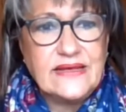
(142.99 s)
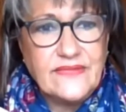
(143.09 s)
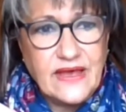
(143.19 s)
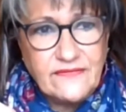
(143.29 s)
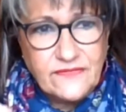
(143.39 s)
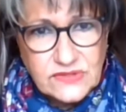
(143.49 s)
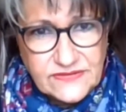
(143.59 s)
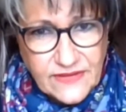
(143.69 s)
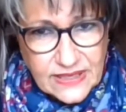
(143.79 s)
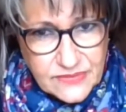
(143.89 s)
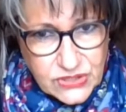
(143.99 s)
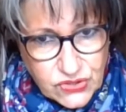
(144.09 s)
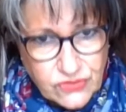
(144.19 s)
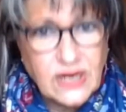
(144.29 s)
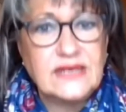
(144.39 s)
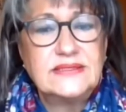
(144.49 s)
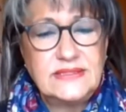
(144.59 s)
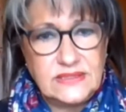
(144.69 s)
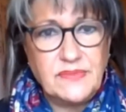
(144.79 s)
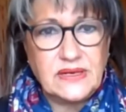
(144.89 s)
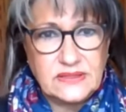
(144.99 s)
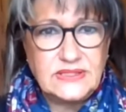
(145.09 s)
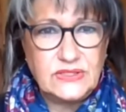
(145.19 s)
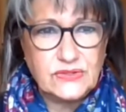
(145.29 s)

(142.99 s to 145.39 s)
and therefore develops trust amongst